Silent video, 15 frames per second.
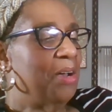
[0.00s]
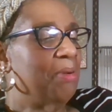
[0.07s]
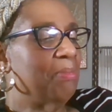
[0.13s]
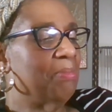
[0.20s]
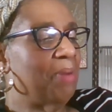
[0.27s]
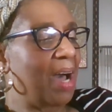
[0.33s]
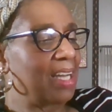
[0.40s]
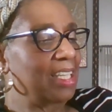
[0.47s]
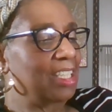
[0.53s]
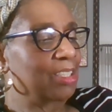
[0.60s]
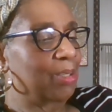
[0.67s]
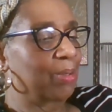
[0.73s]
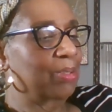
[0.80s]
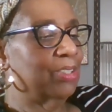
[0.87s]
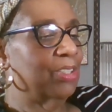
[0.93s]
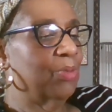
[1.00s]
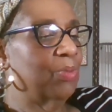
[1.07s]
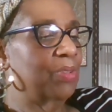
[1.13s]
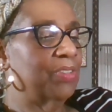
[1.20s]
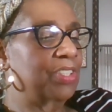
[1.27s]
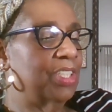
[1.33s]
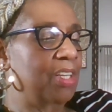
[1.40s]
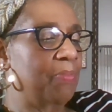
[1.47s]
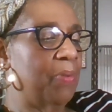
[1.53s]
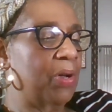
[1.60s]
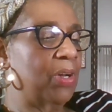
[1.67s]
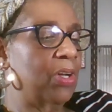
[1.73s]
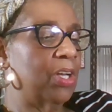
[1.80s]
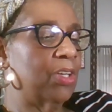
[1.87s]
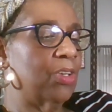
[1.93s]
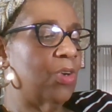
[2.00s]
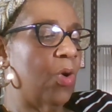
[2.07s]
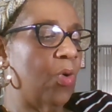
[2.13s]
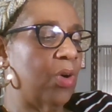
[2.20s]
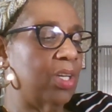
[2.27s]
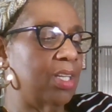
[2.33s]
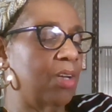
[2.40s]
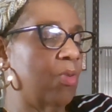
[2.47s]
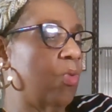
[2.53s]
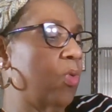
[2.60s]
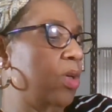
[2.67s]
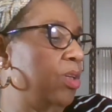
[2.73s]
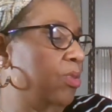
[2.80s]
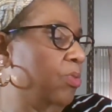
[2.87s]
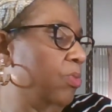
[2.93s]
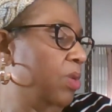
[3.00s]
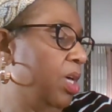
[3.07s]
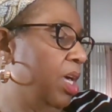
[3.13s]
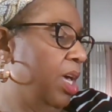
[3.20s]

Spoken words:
Body Lotion with Shea Butter and Coconut Oil.